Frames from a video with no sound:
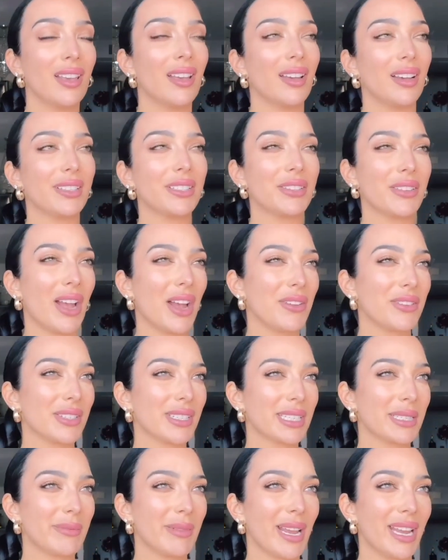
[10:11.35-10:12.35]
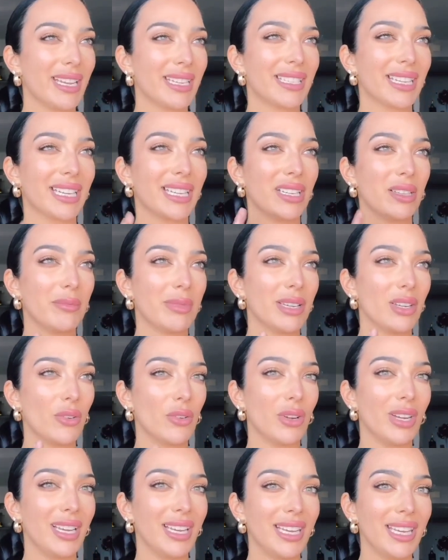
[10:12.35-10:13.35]
I don't know how to explain. It's like a little bit
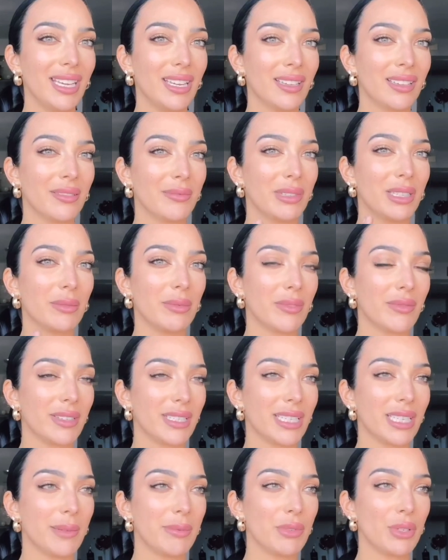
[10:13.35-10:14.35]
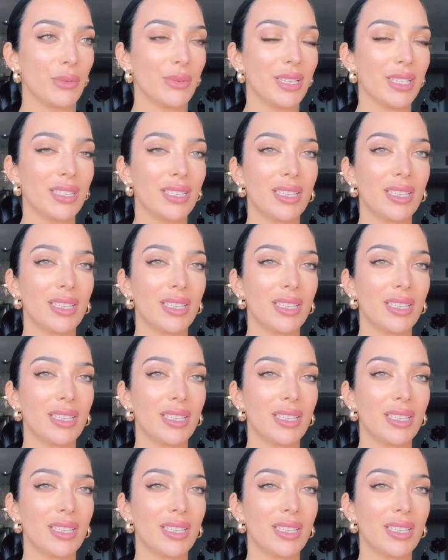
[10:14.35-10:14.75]
oily, a little bit of a slip to it.